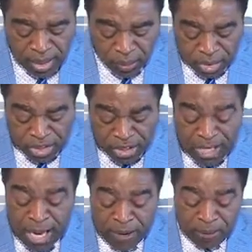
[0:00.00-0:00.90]
Watch it
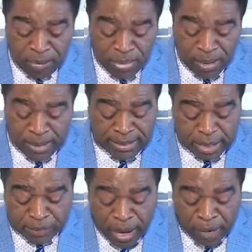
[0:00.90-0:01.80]
now. This
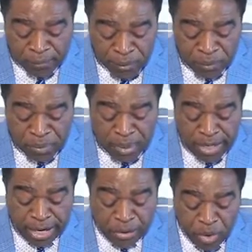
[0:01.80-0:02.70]
is powerful
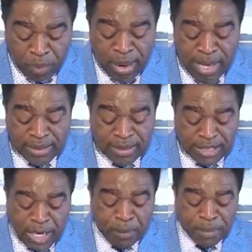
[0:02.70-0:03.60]
in Romans
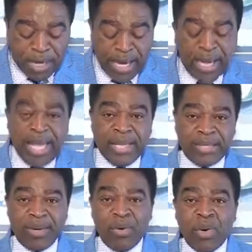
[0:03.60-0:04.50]
chapter
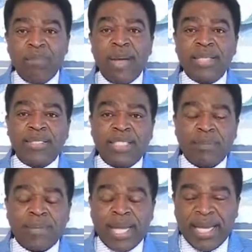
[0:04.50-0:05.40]
8, Romans
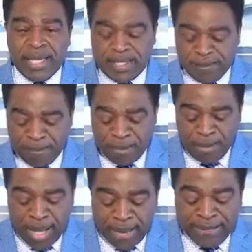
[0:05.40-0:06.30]
chapter 8
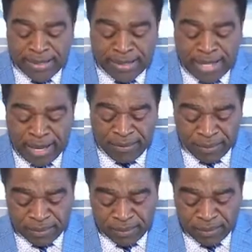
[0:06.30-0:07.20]
and verse
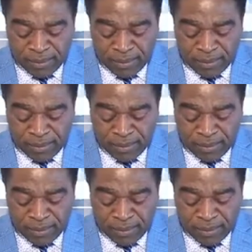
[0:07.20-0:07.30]
11.